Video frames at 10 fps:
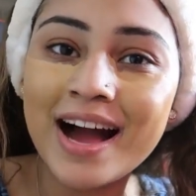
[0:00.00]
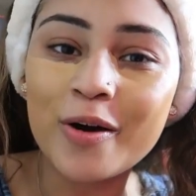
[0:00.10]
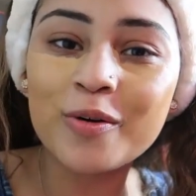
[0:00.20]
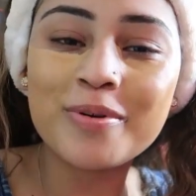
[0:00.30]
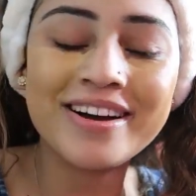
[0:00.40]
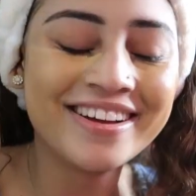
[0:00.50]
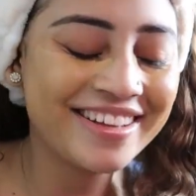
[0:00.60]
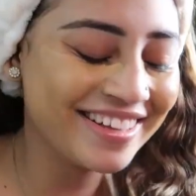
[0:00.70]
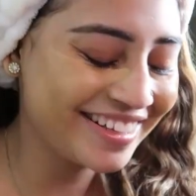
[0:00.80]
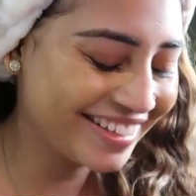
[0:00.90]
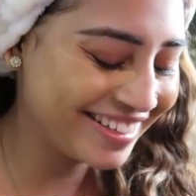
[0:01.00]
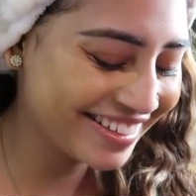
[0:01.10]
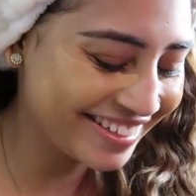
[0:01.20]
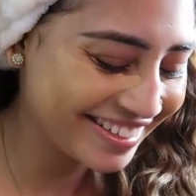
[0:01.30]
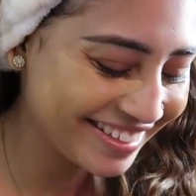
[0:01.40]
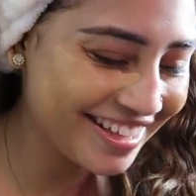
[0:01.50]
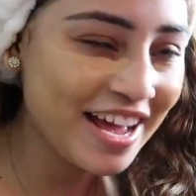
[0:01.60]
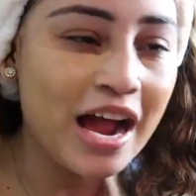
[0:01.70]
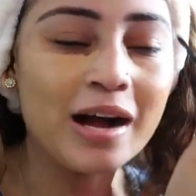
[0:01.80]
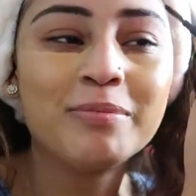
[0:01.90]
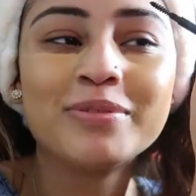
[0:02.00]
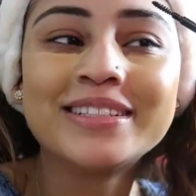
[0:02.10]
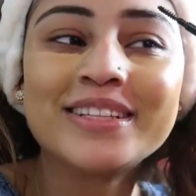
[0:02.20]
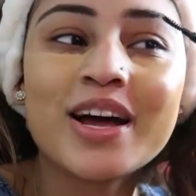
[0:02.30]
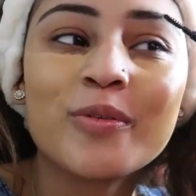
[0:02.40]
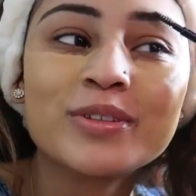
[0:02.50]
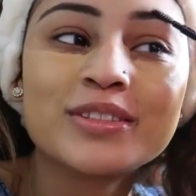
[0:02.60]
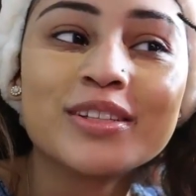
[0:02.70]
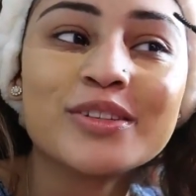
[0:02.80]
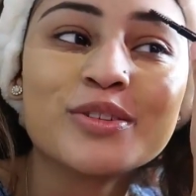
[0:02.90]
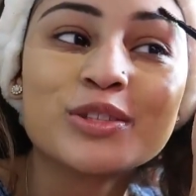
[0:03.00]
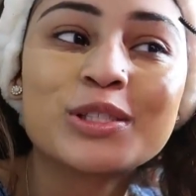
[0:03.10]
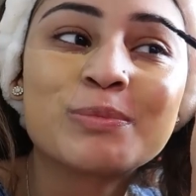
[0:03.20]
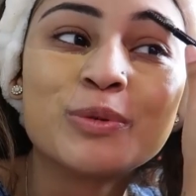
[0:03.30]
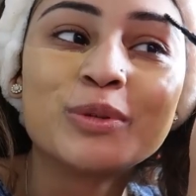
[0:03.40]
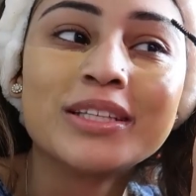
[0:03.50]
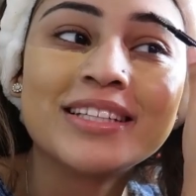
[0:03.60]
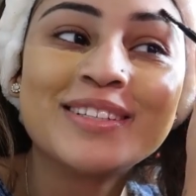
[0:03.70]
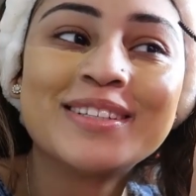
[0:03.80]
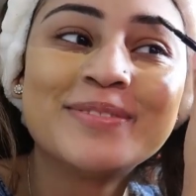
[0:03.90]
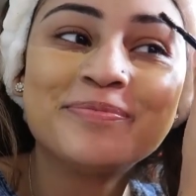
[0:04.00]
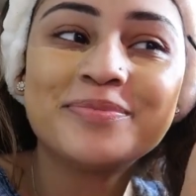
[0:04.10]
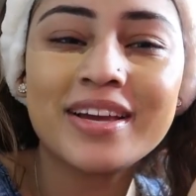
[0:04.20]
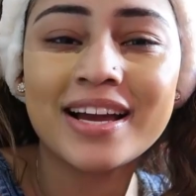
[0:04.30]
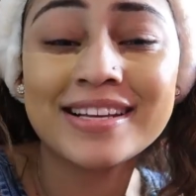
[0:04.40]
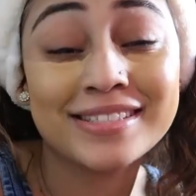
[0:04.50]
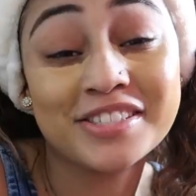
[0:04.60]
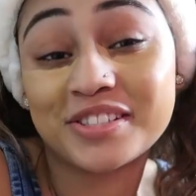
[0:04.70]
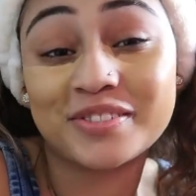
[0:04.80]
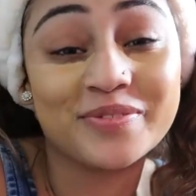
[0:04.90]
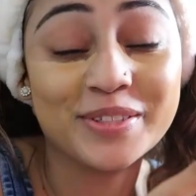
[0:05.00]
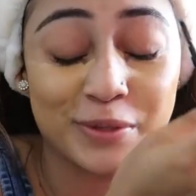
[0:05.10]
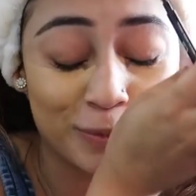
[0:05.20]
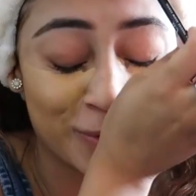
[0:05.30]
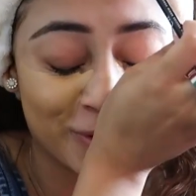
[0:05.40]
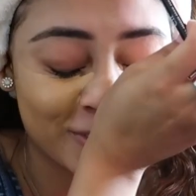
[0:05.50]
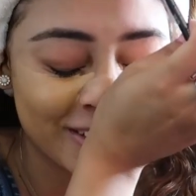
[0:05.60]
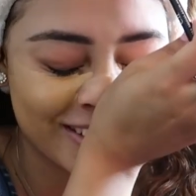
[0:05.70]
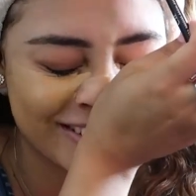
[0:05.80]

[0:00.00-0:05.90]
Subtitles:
I'll blend it out with the little spoolie. I guess I just invented a word.